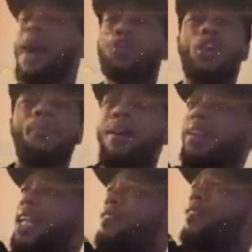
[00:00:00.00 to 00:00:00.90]
I'm talking
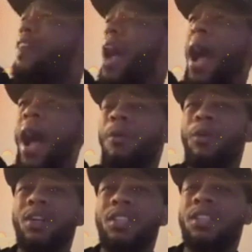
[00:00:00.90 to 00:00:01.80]
about leaving for
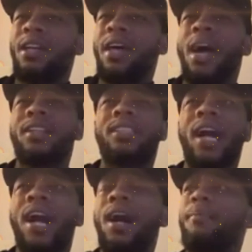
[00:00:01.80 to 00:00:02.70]
hours at a
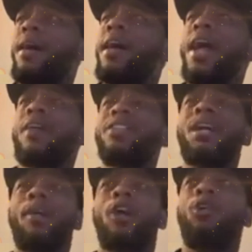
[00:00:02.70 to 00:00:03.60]
time. Every
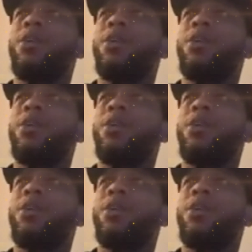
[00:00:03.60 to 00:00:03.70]
time I